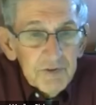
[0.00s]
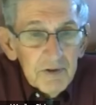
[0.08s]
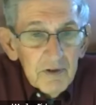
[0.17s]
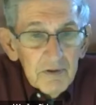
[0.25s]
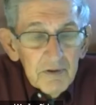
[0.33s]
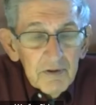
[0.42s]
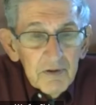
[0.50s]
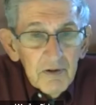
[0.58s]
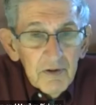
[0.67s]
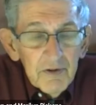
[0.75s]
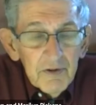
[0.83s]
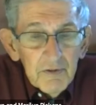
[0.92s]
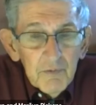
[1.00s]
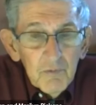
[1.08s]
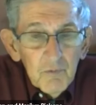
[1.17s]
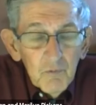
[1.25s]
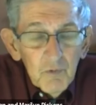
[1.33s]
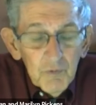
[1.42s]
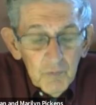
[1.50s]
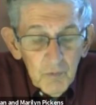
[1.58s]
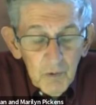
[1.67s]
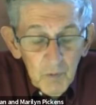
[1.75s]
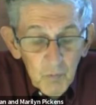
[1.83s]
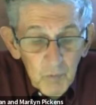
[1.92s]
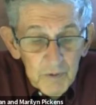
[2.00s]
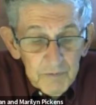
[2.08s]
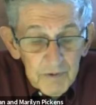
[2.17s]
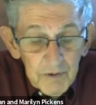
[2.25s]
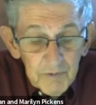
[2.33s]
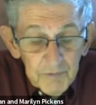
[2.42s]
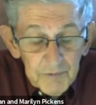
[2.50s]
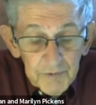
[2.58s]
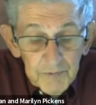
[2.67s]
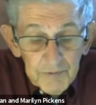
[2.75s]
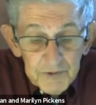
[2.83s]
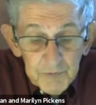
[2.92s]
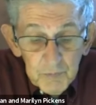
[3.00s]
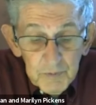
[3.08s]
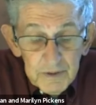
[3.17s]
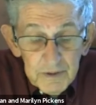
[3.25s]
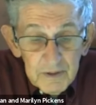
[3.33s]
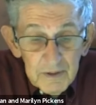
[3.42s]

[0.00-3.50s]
earlier with what we've gone through this week,